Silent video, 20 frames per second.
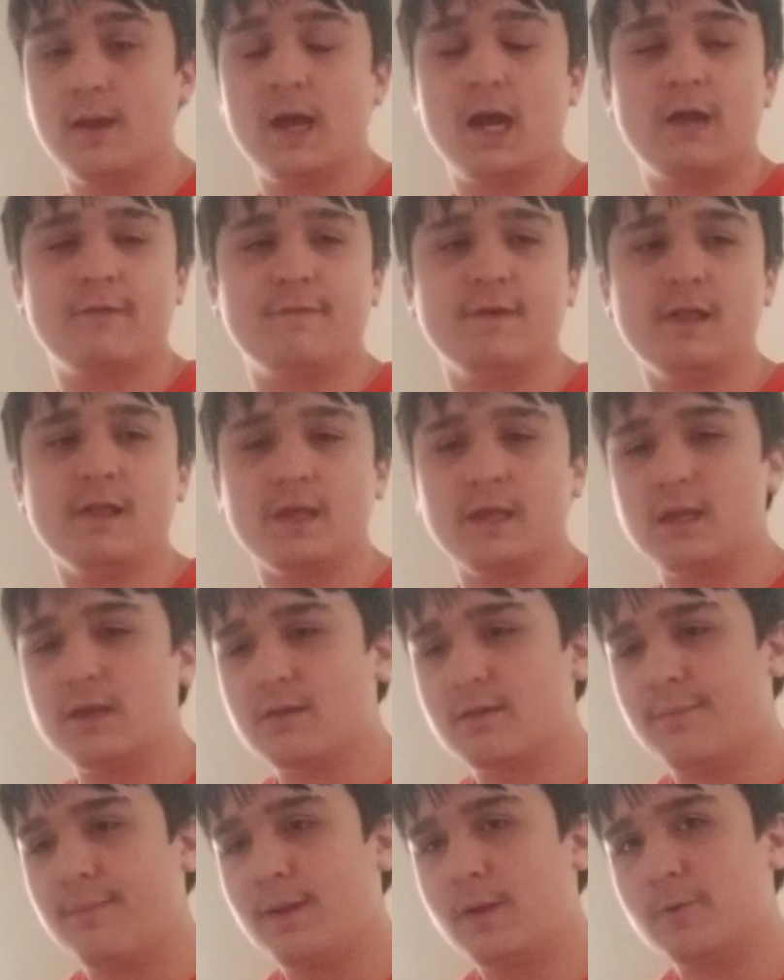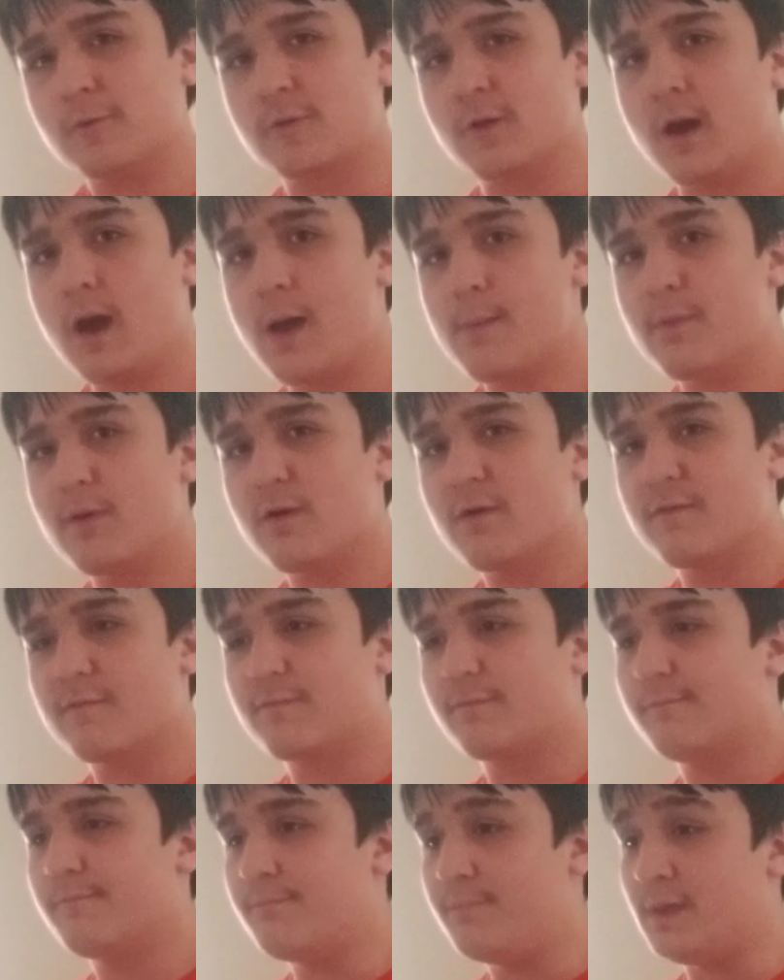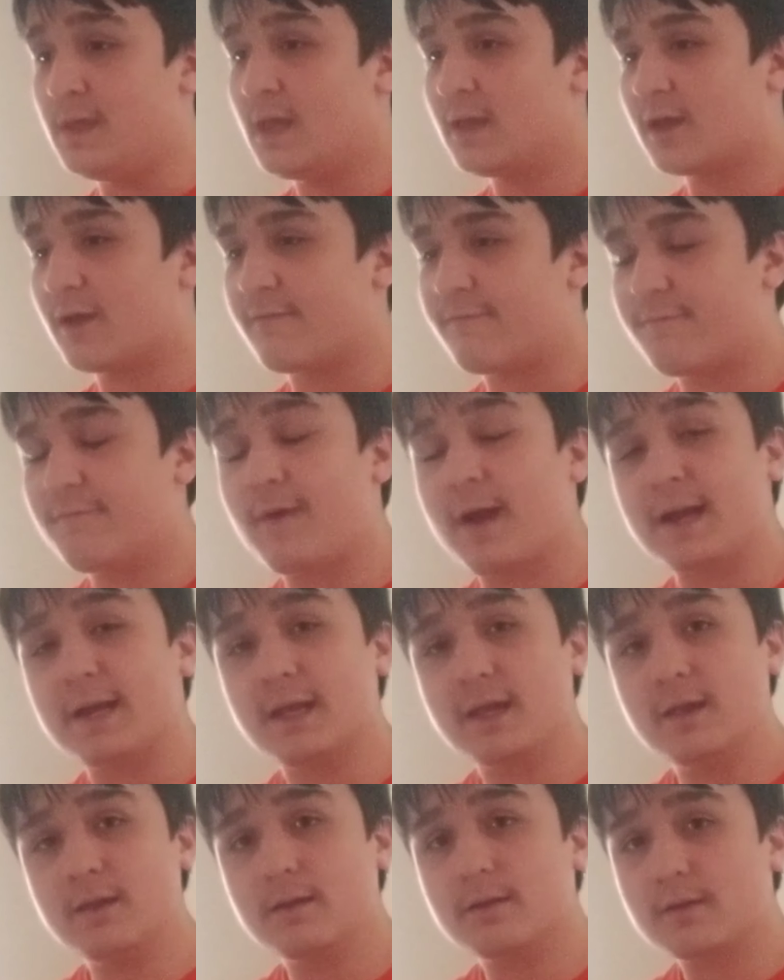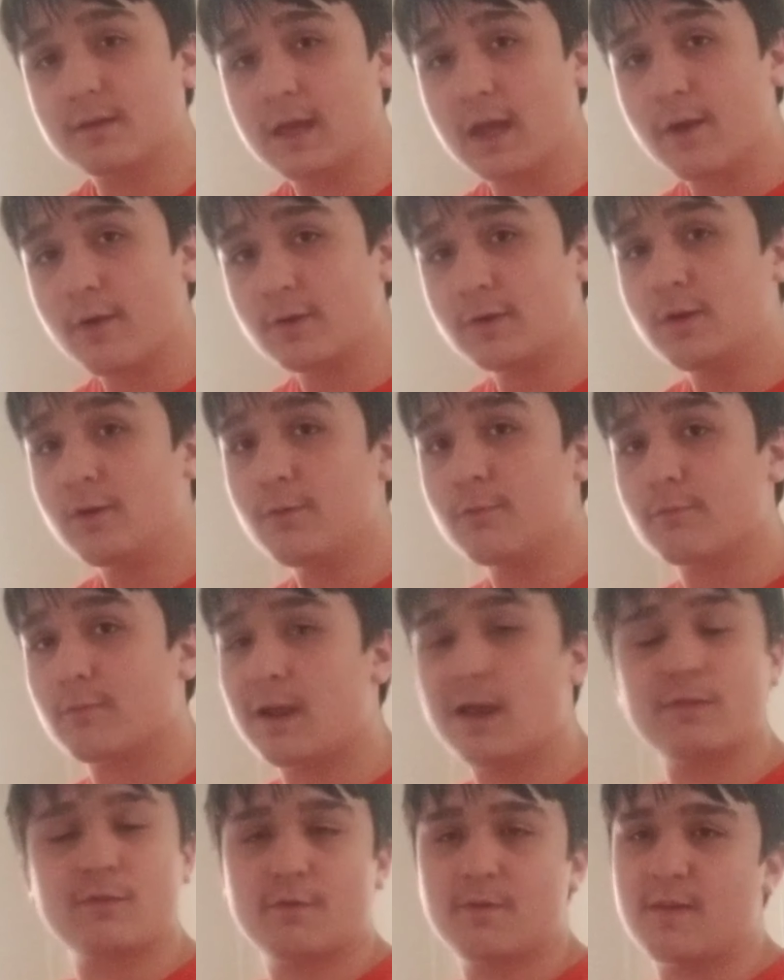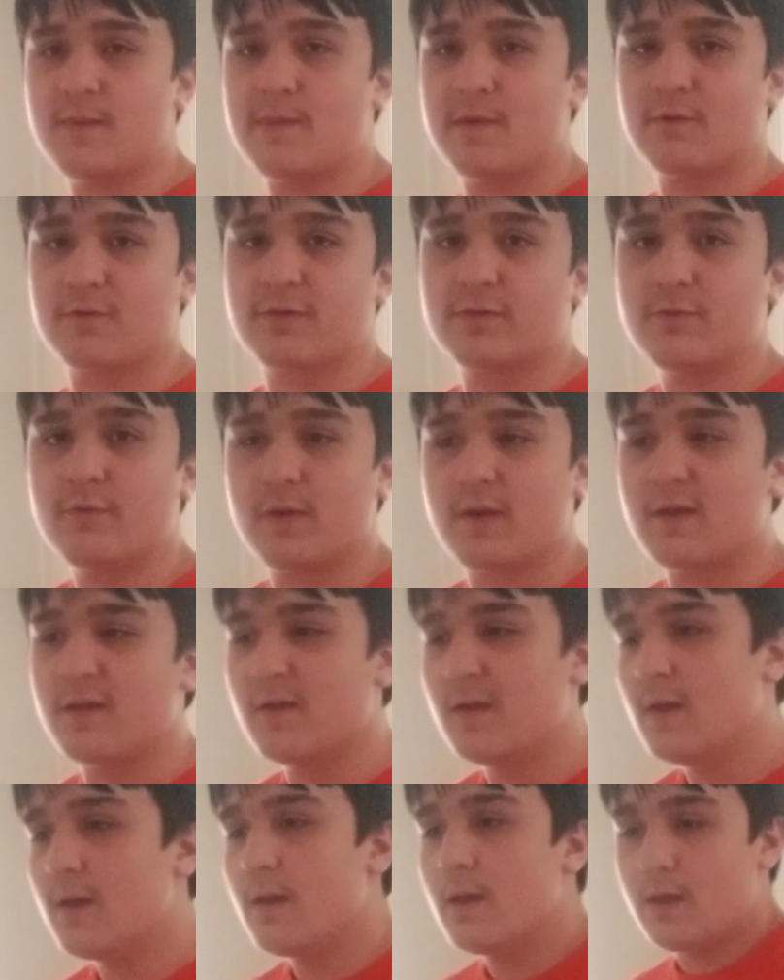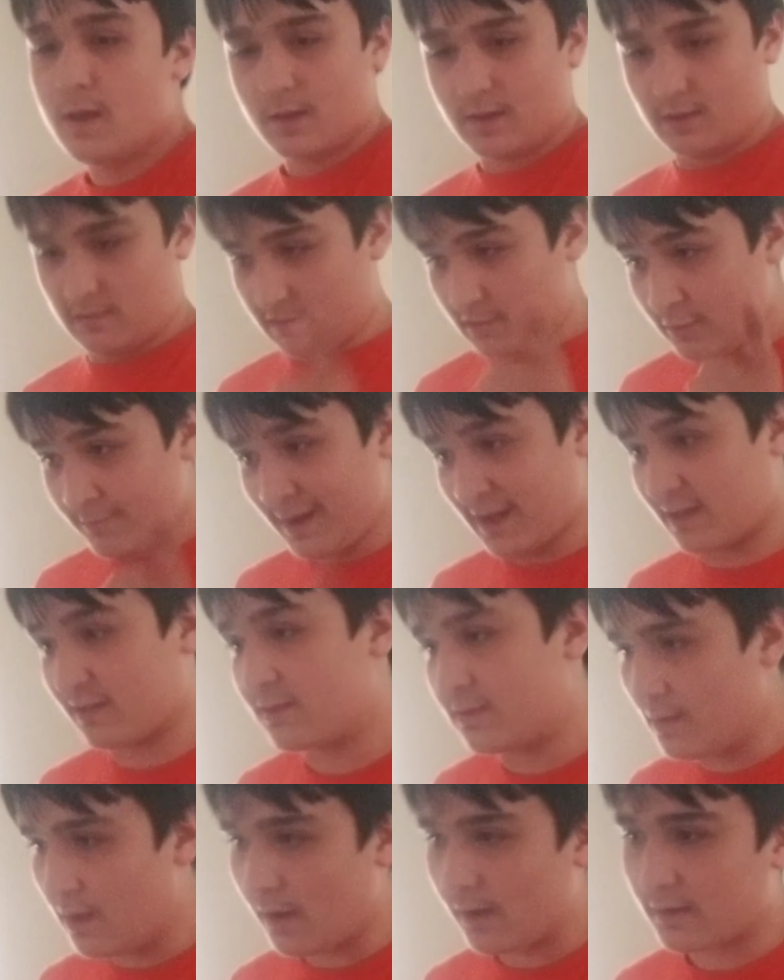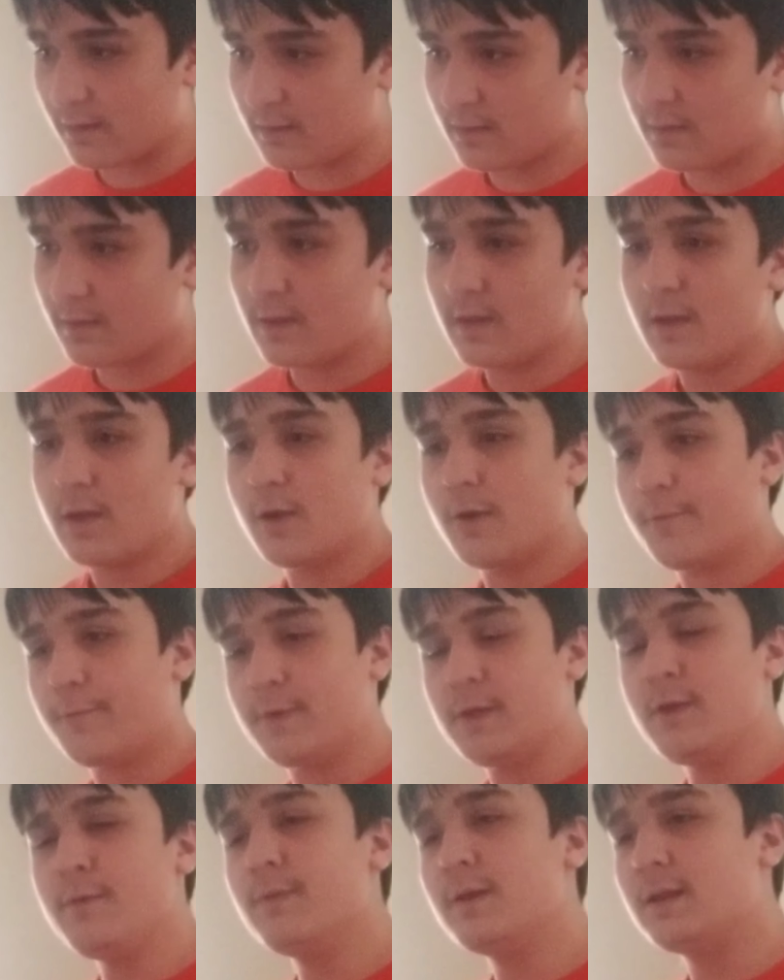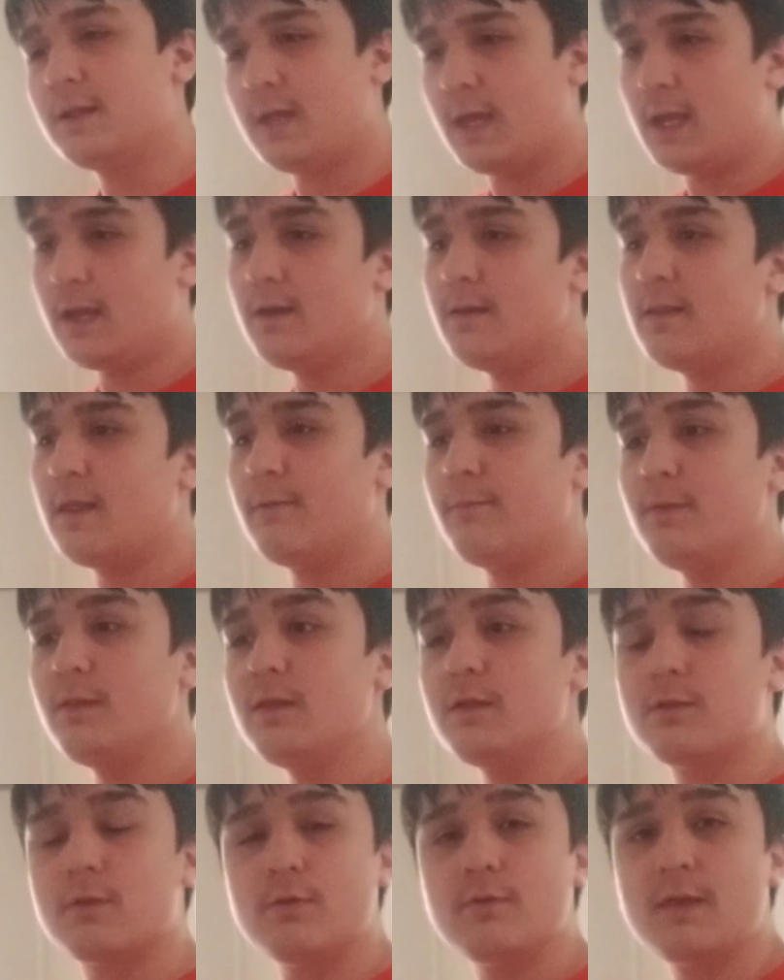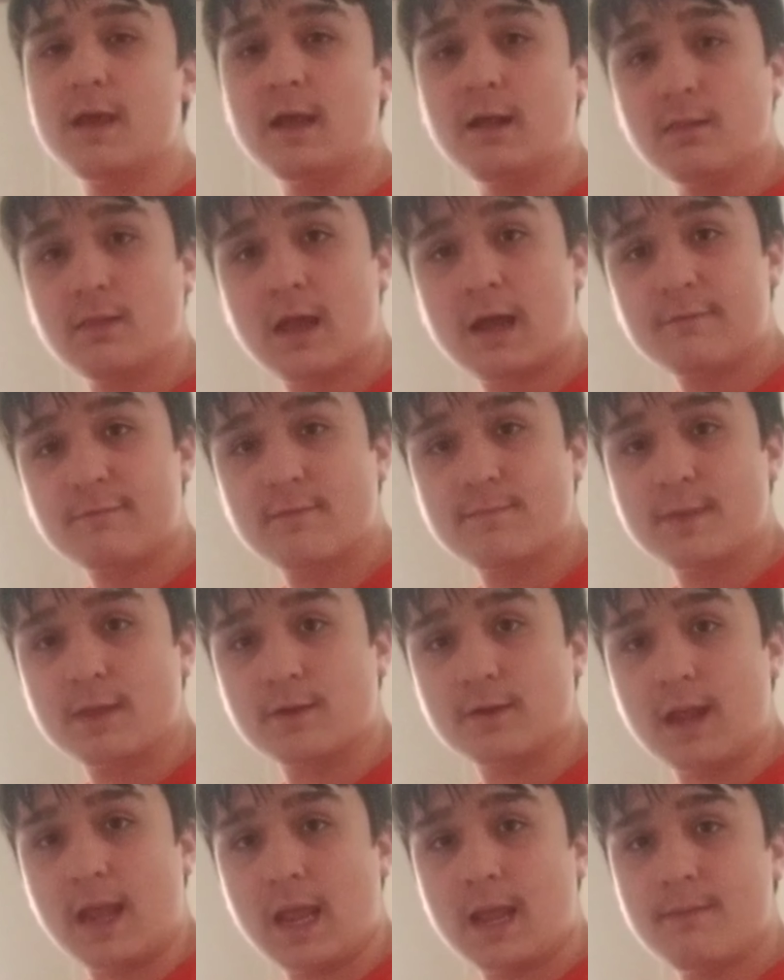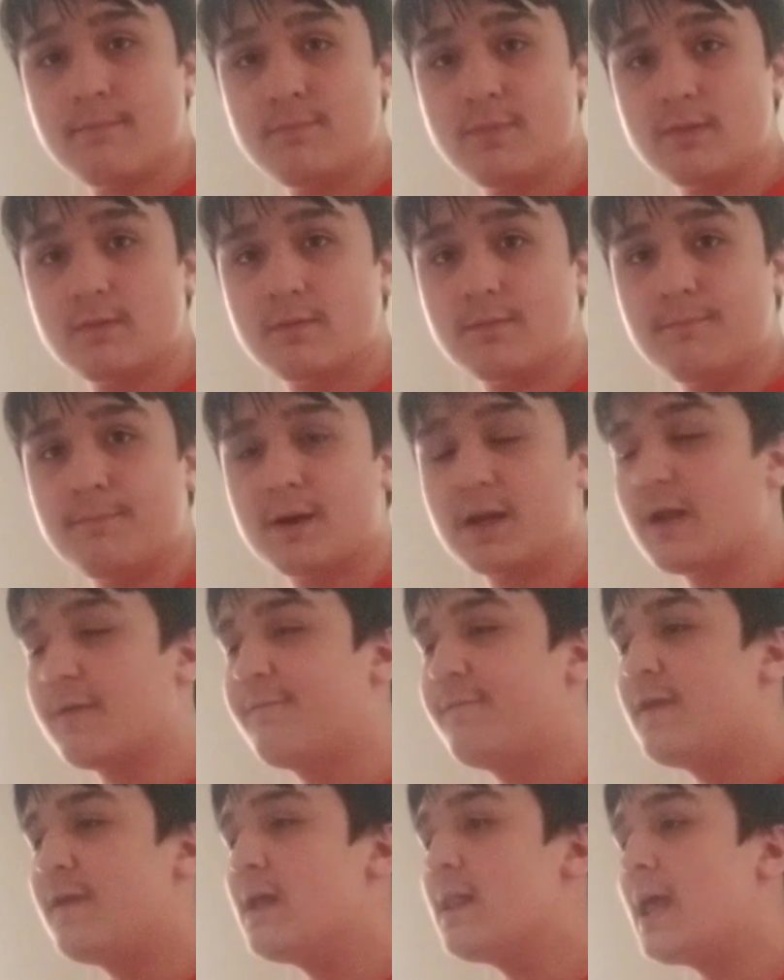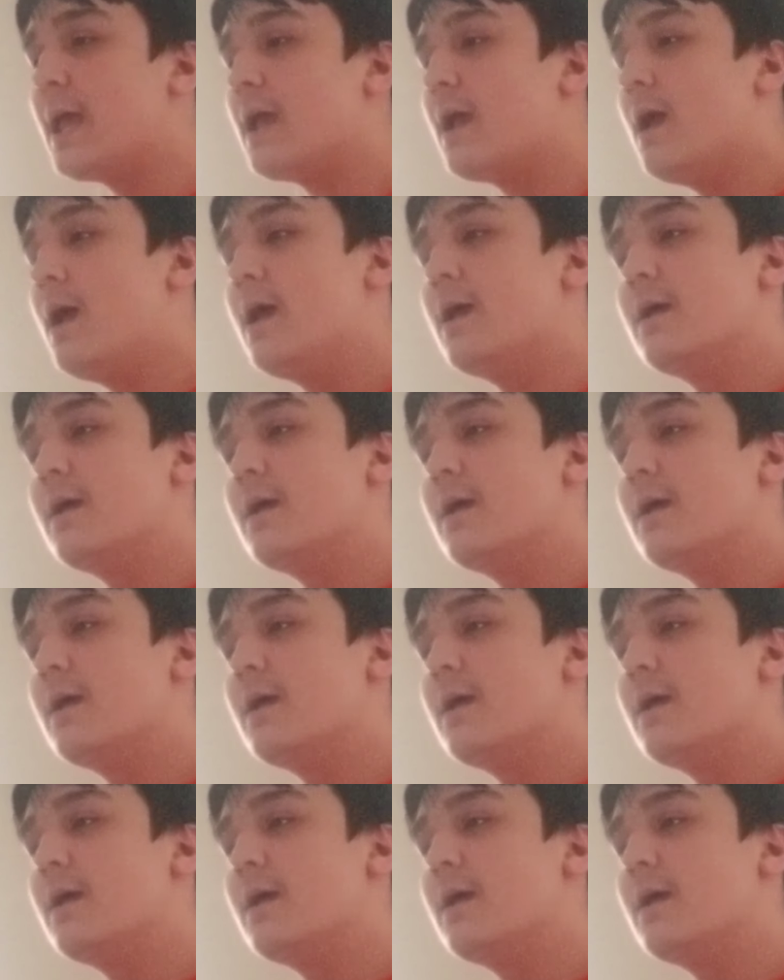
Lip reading: I feel like he does a better job of being a fighting character rather than those three. Because Little Mac sucks. Ryu and Ken, they really do take a lot from their games, but I feel like